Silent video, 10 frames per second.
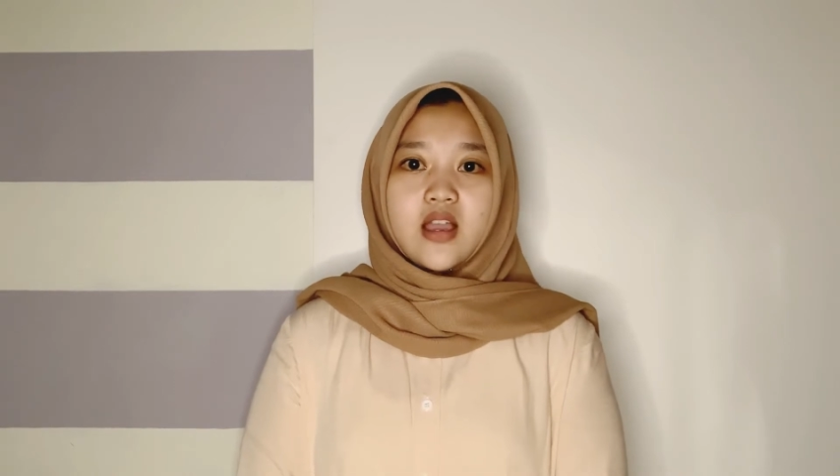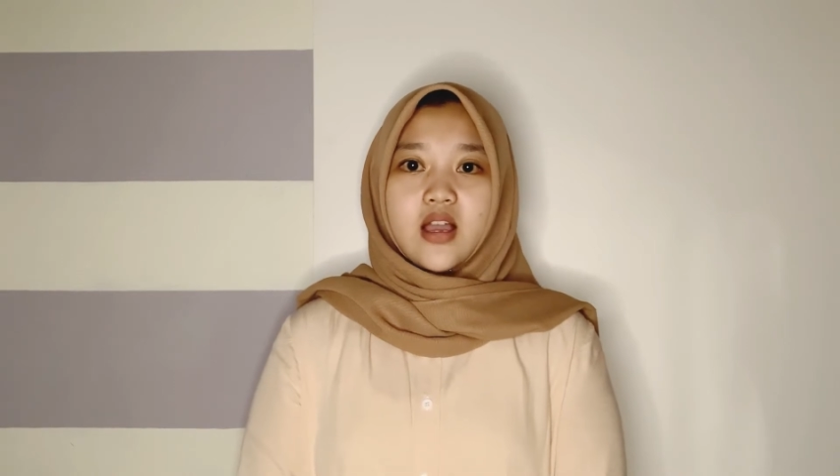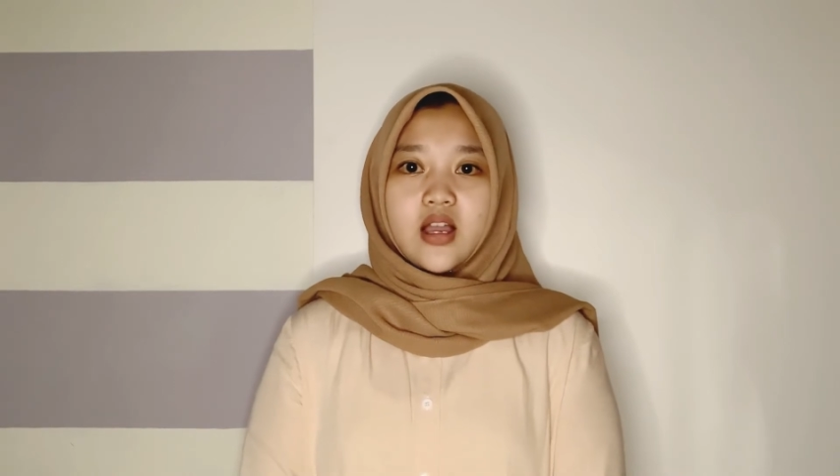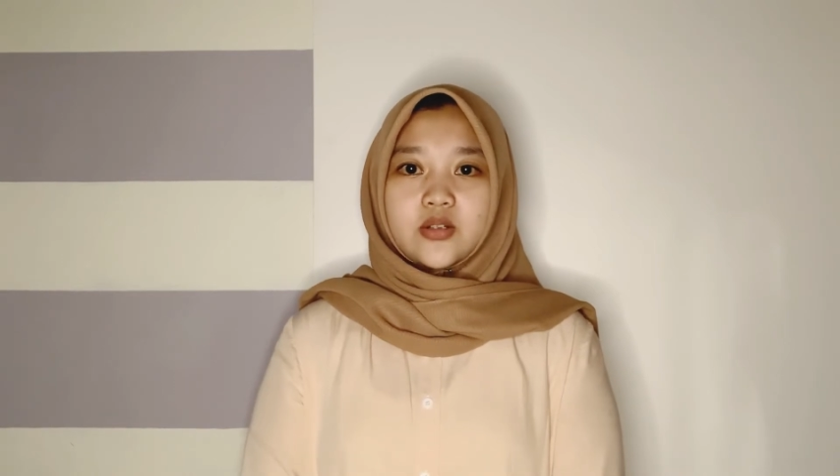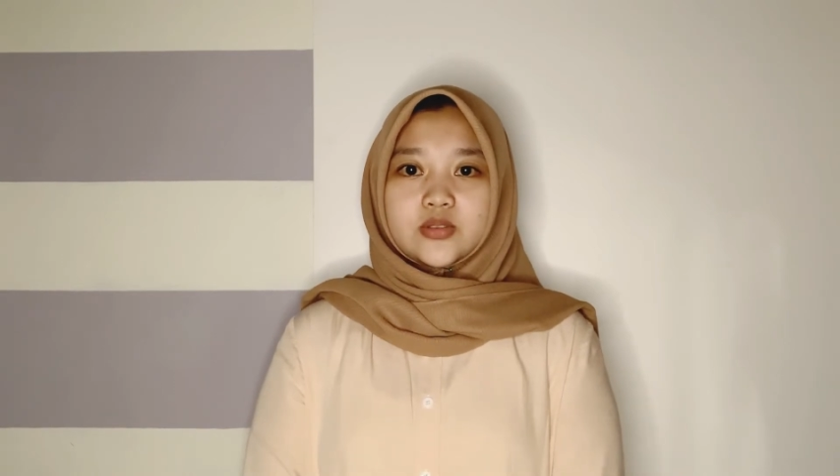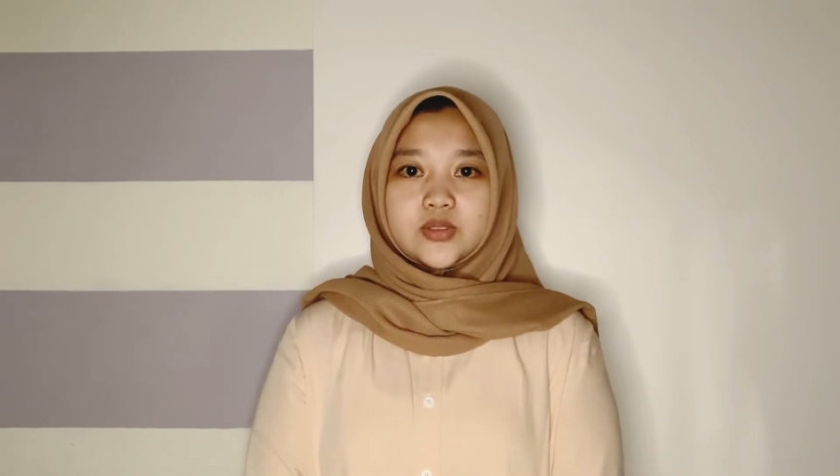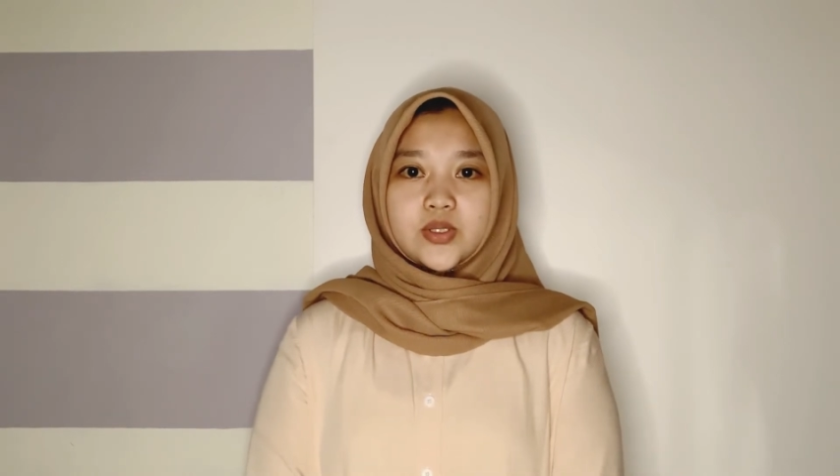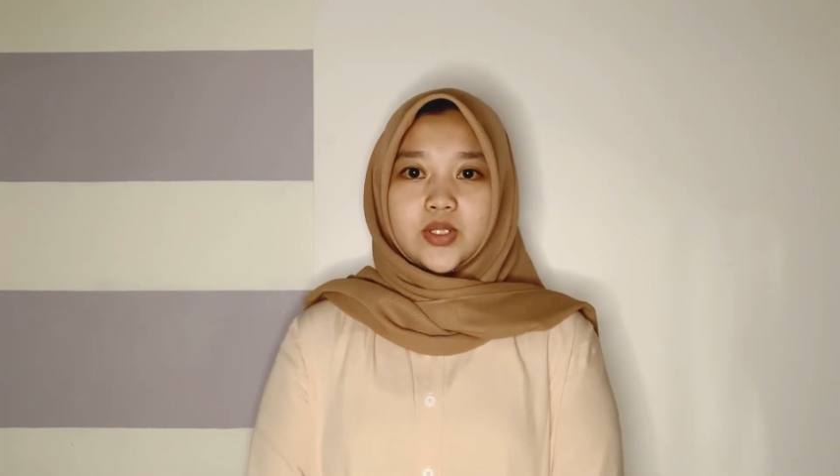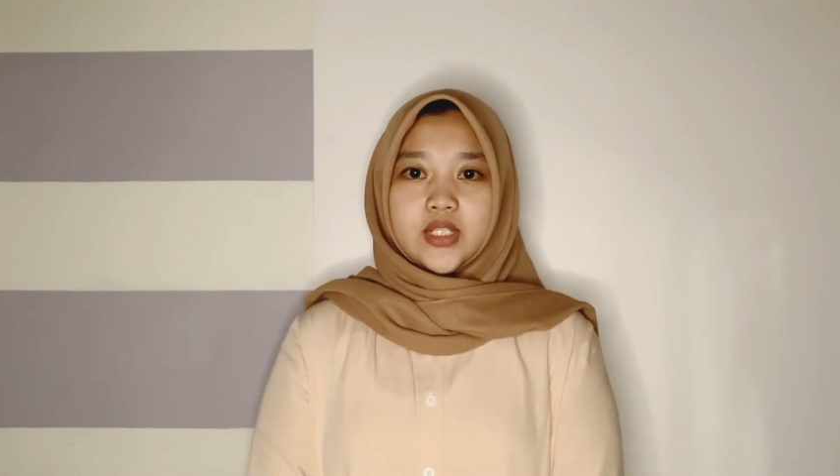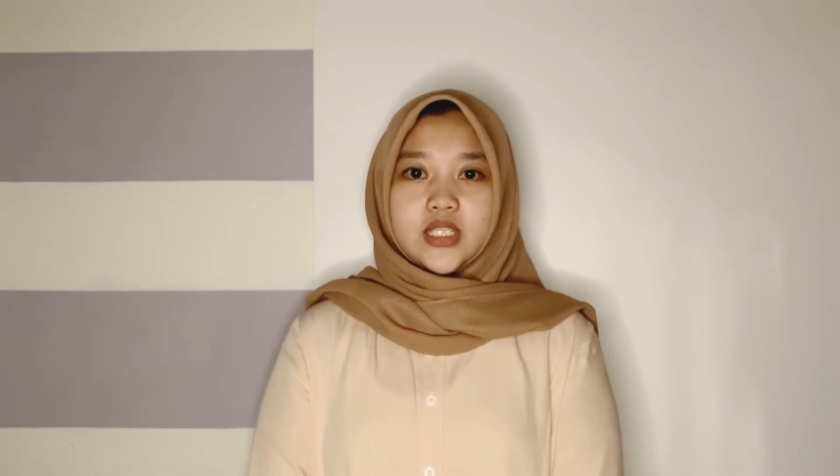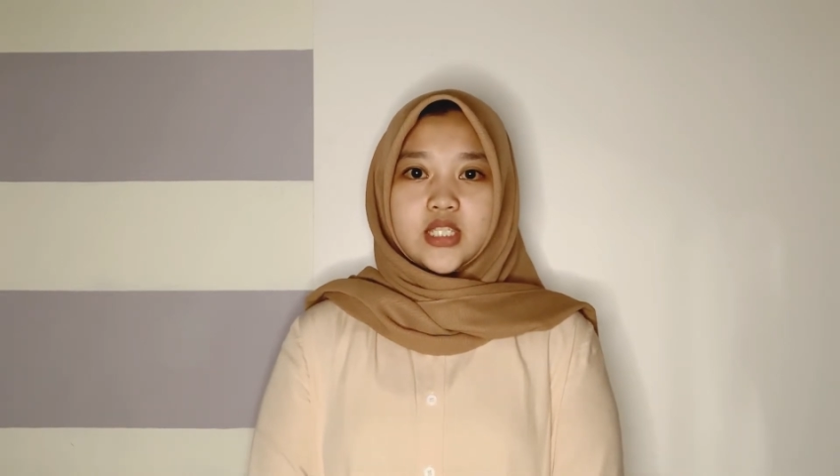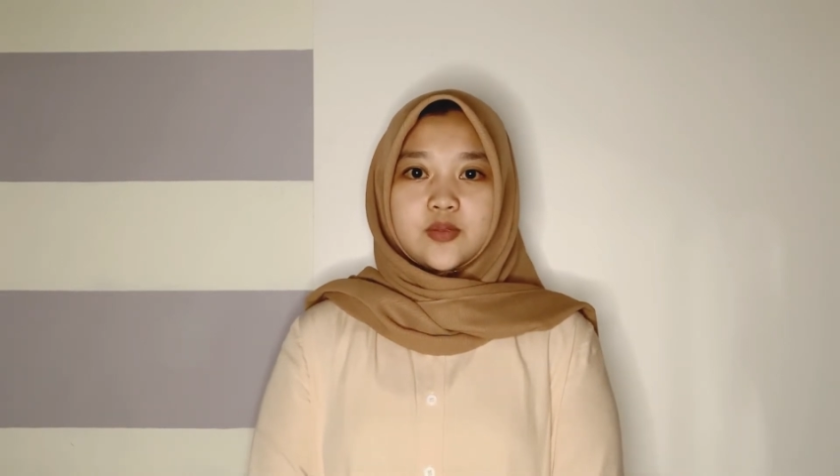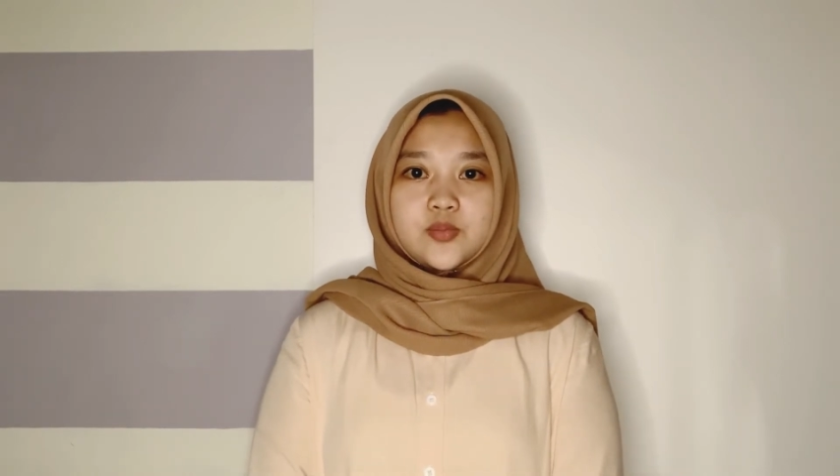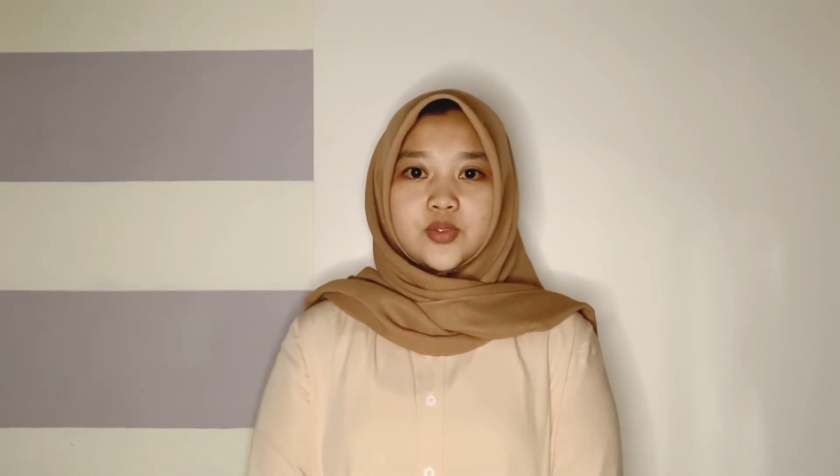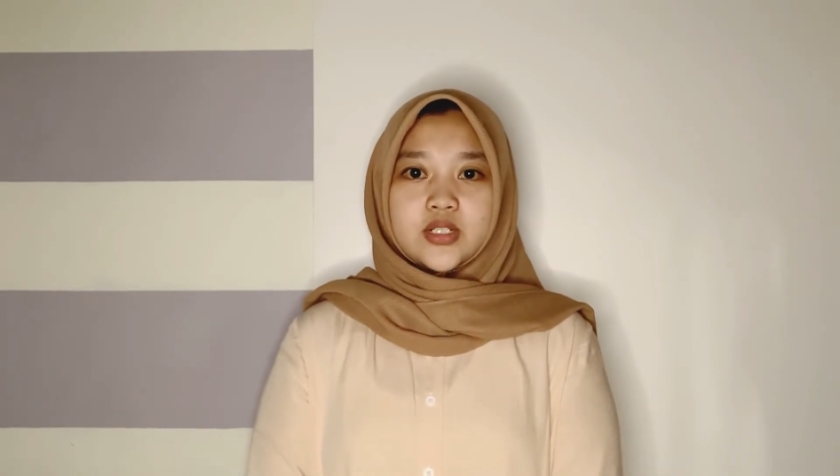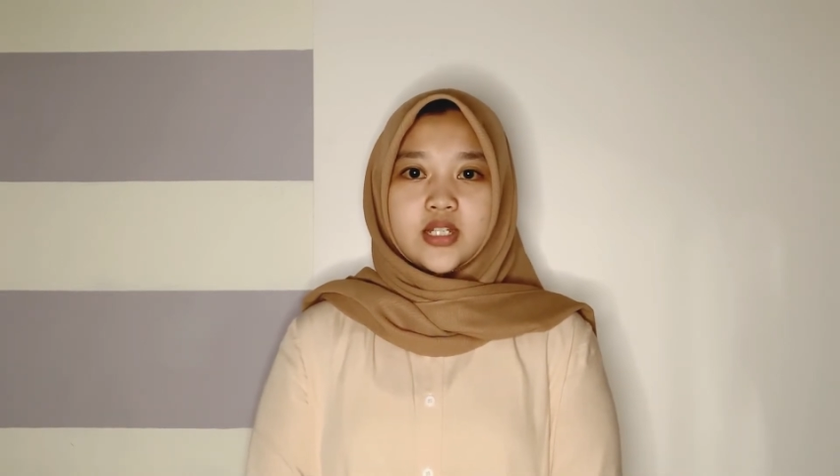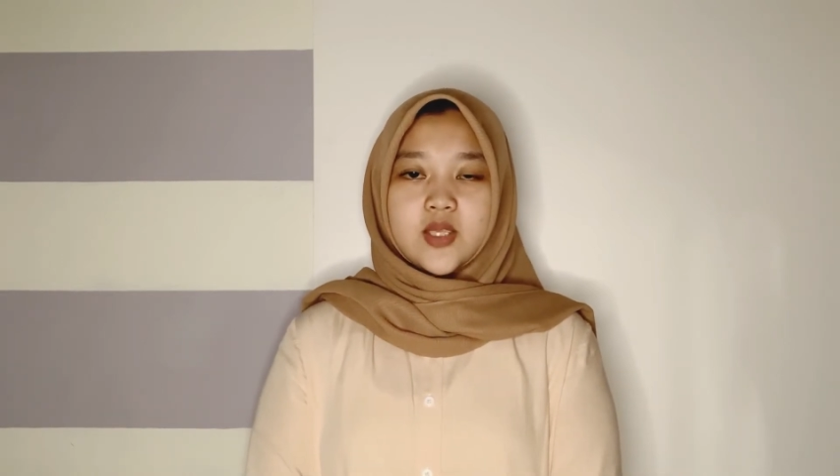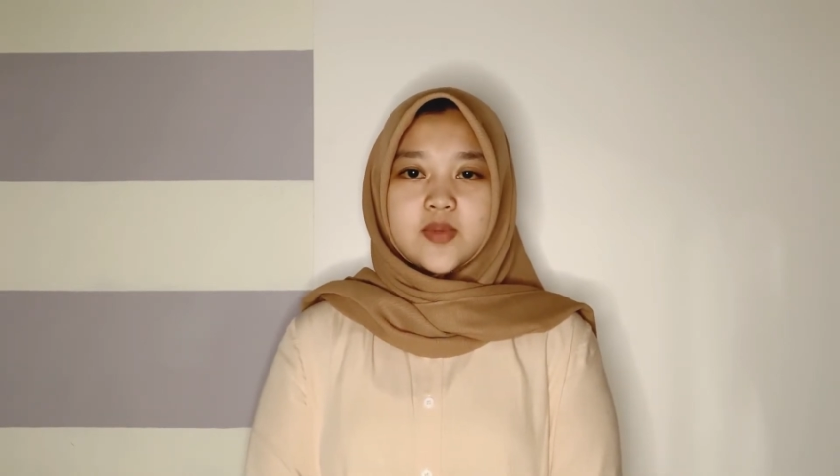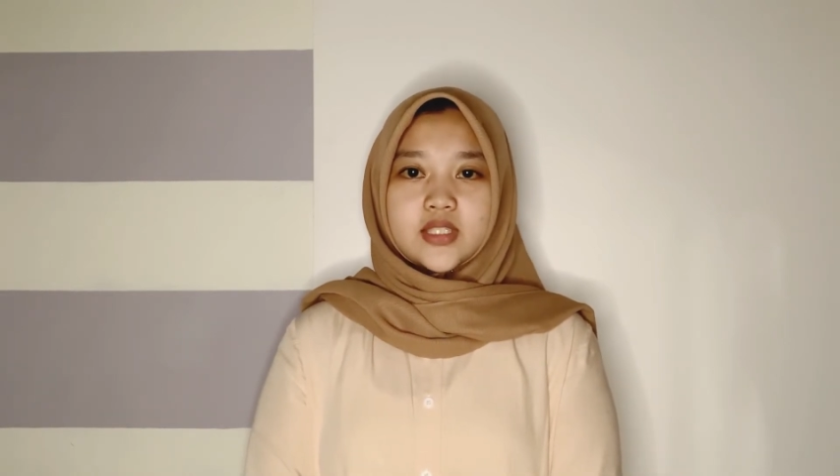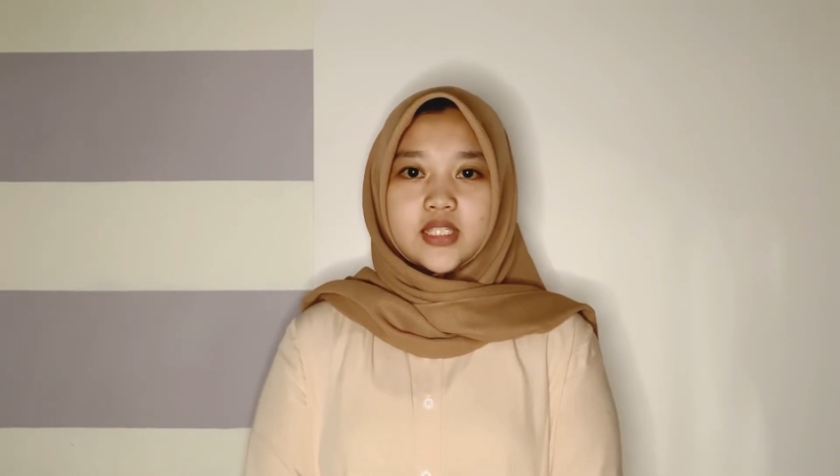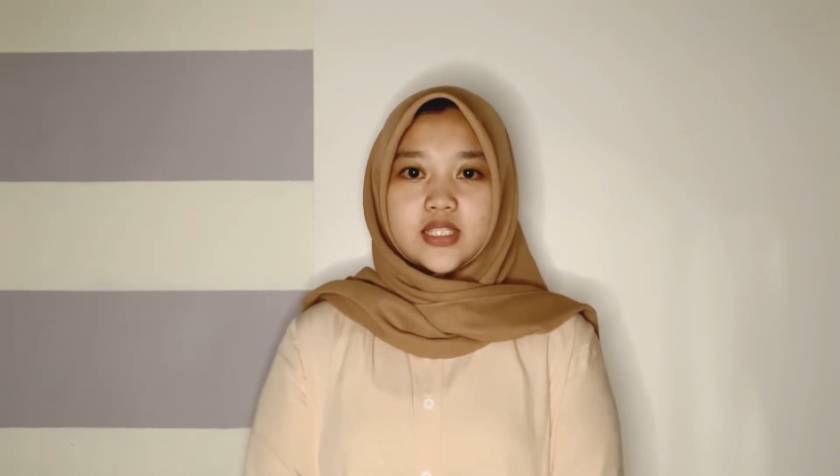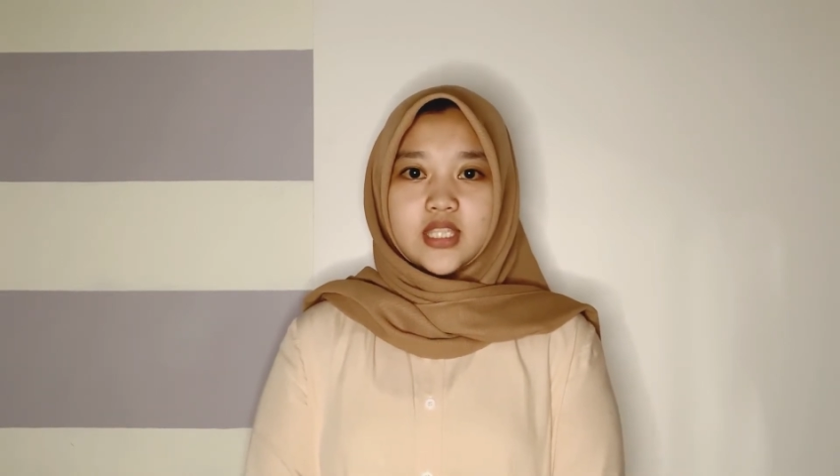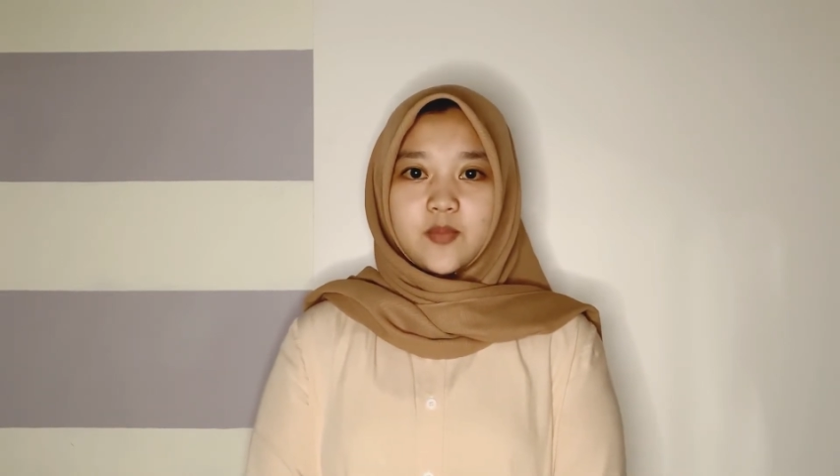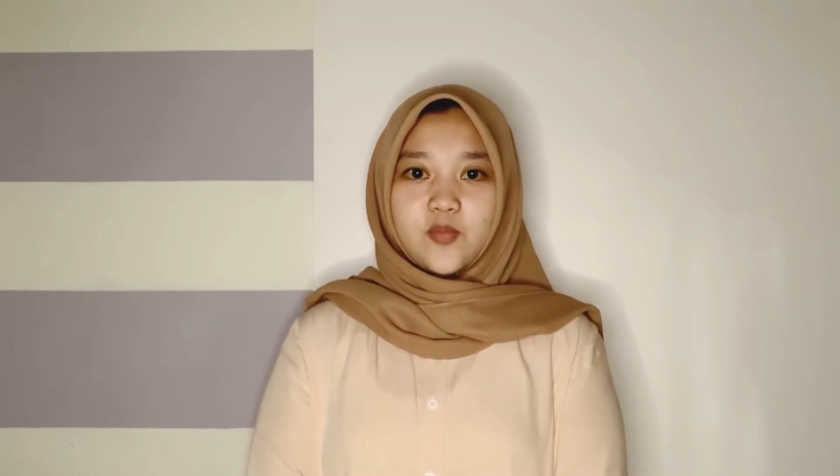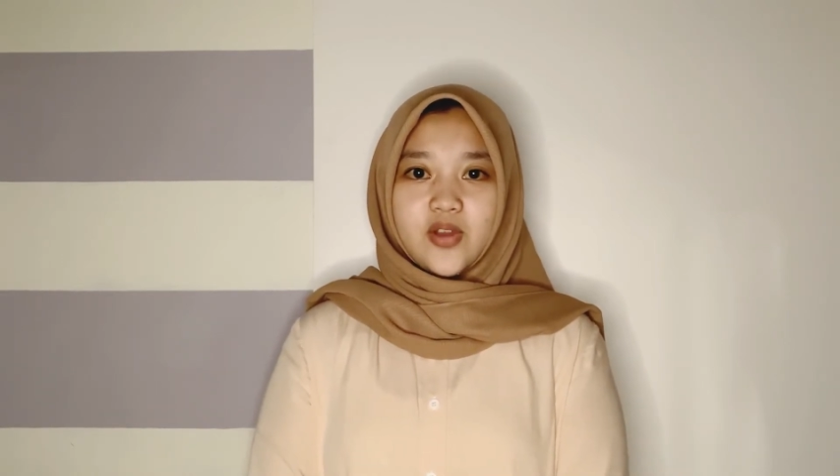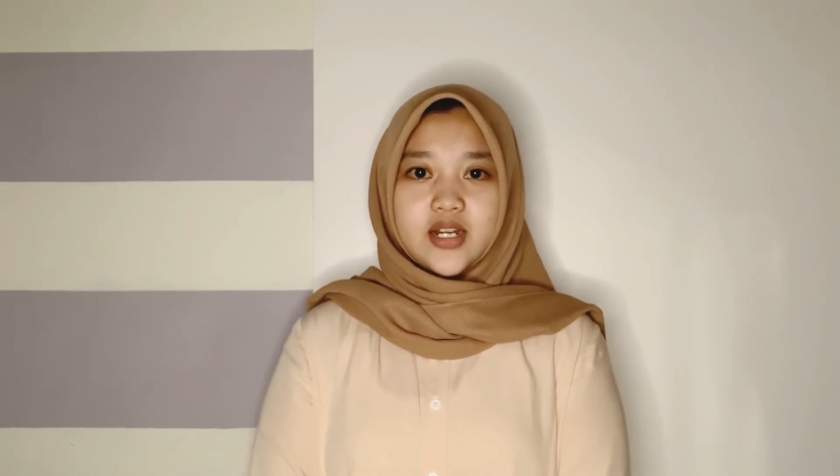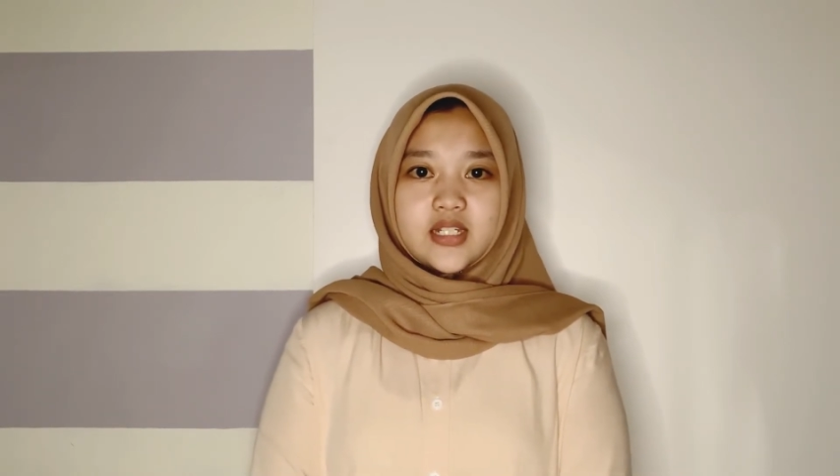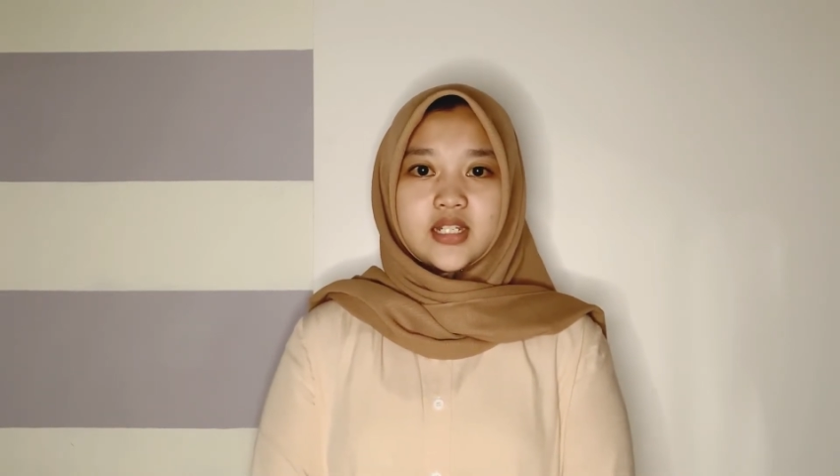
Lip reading: autoimmune diabetes type 1,